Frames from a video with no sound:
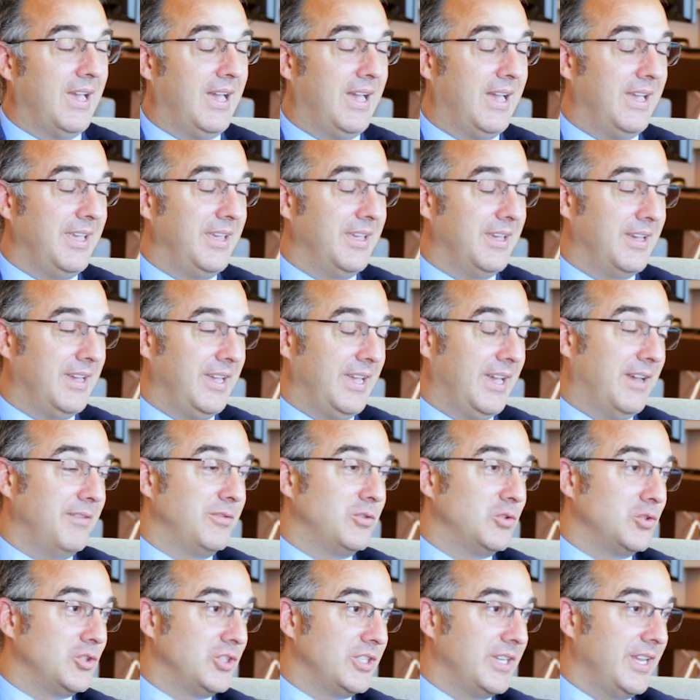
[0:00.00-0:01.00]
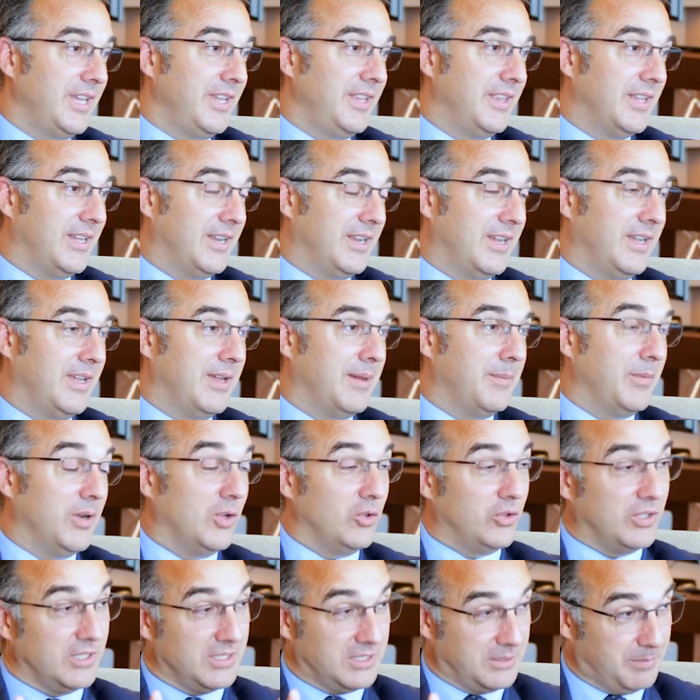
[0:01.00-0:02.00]
I have to say that I am
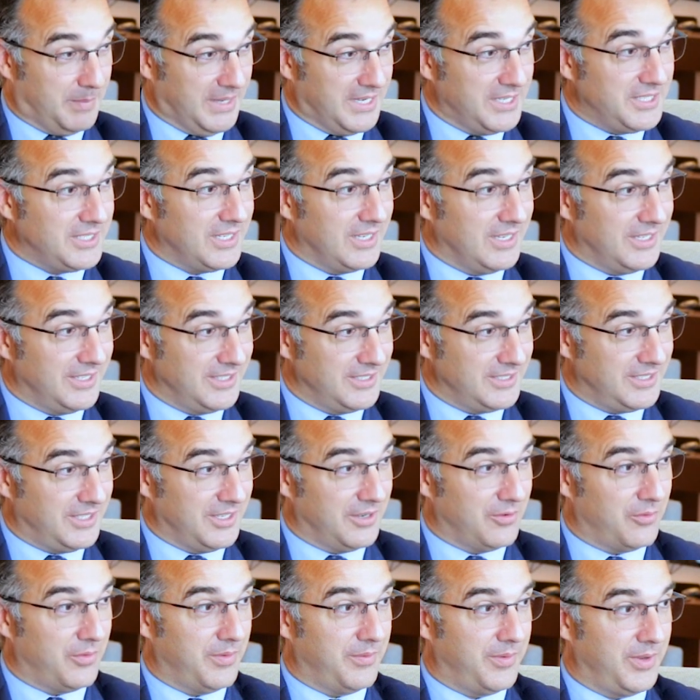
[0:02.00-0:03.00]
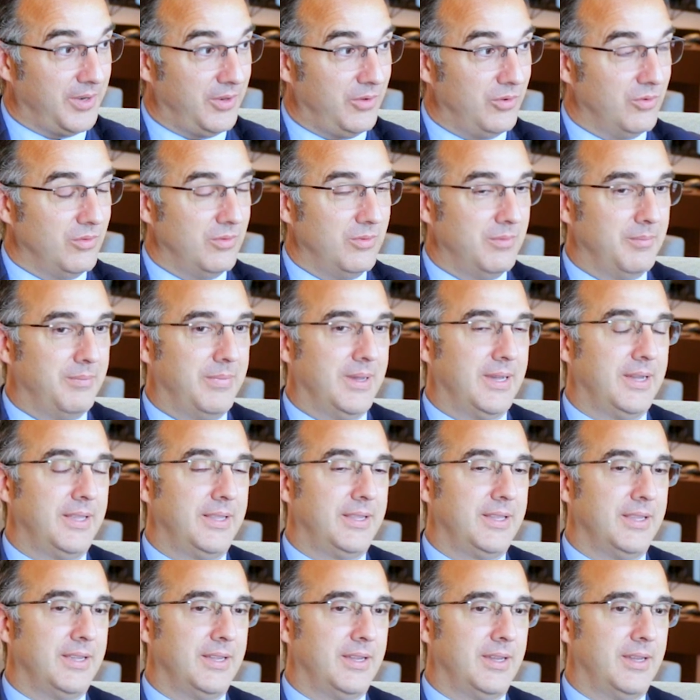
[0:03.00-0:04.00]
not a specialist in revenue,
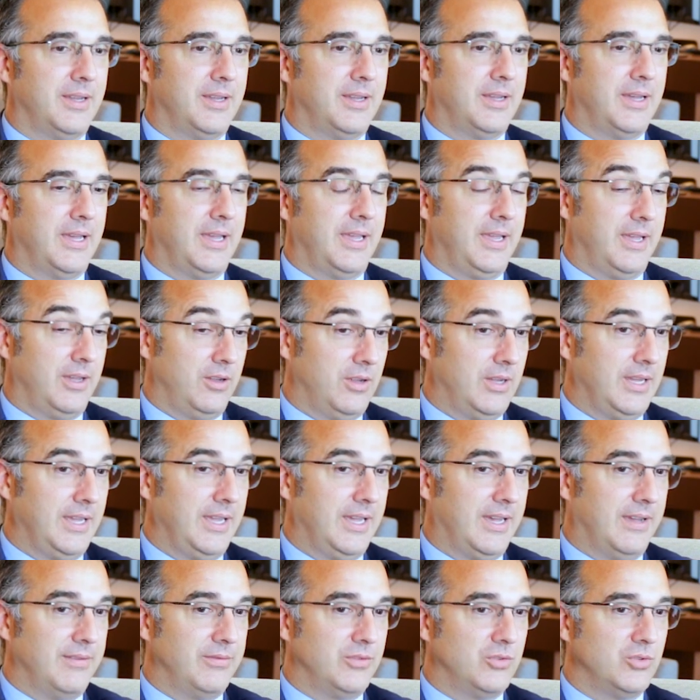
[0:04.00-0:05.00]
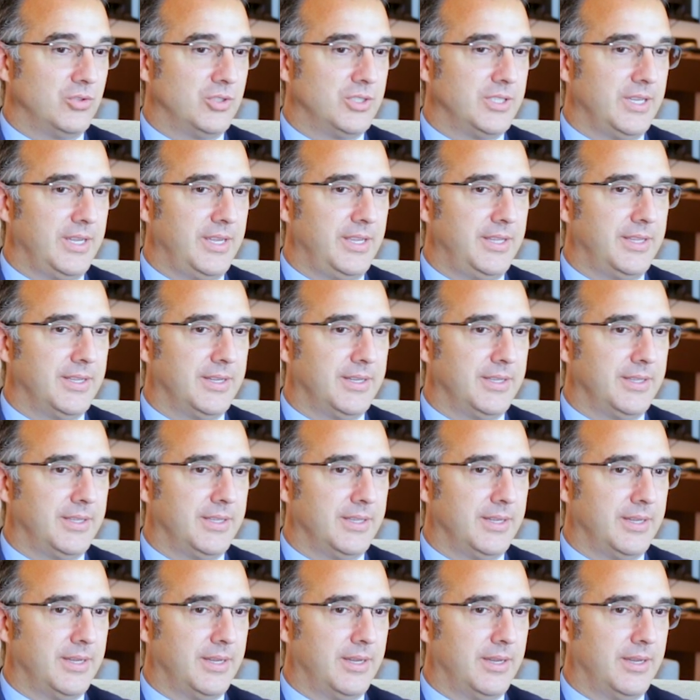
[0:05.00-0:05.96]
but I have to say that